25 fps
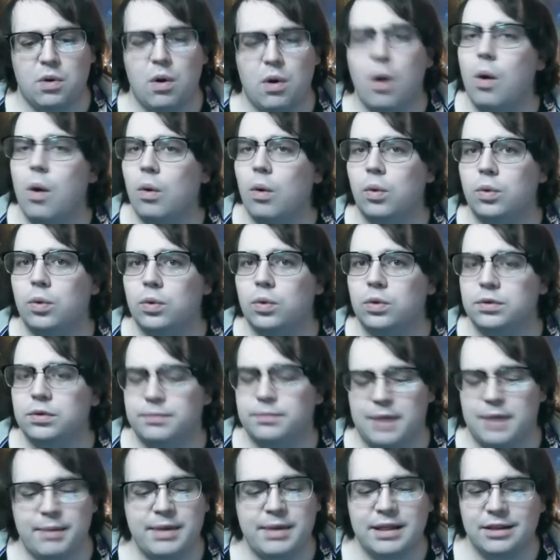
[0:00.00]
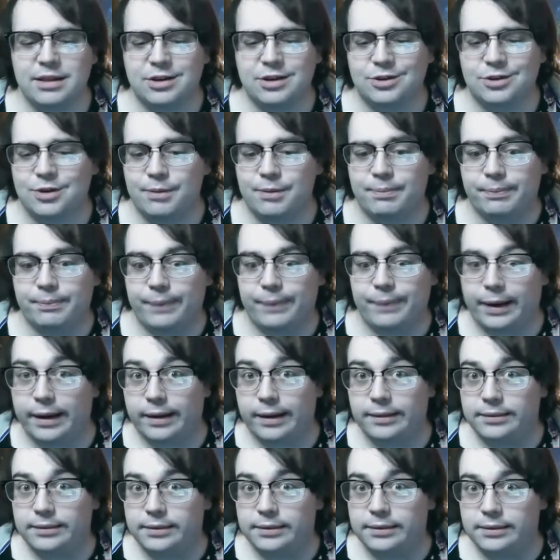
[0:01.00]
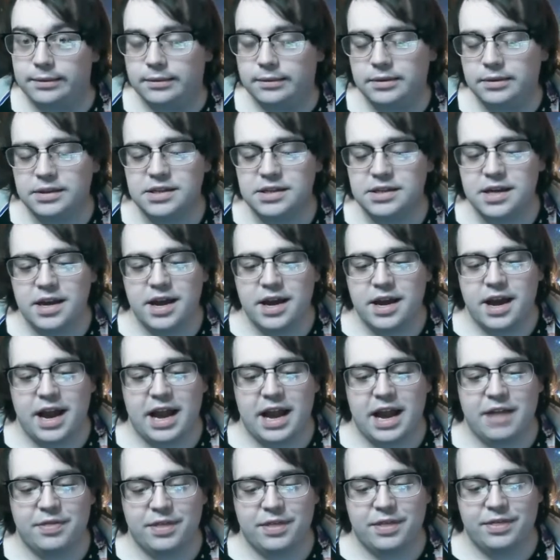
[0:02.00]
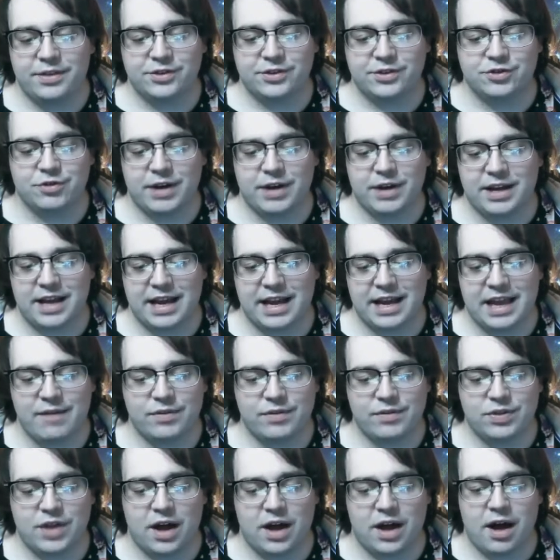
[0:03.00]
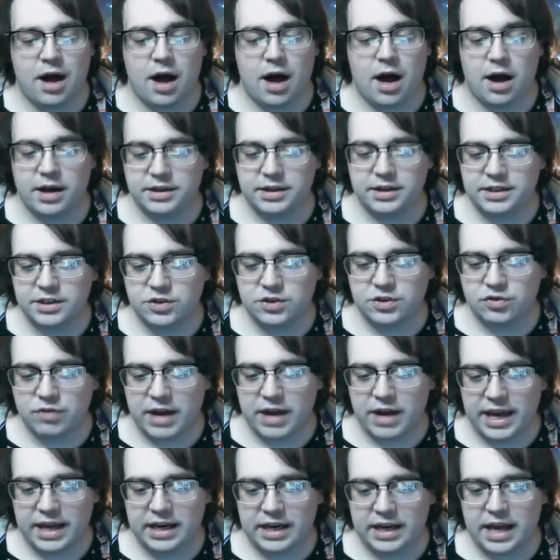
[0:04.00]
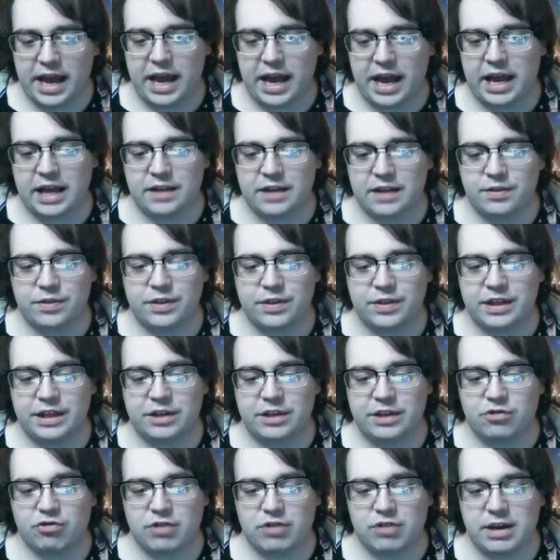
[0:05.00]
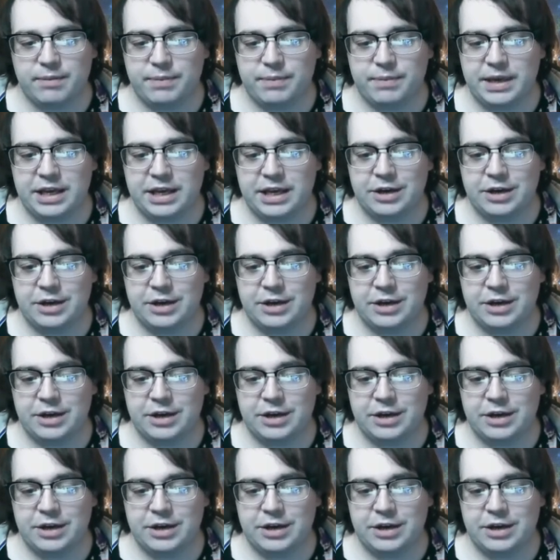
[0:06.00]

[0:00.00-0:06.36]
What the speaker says: old, maybe a little abandoned. And then the trait, I gave it the haunted trait and the creepy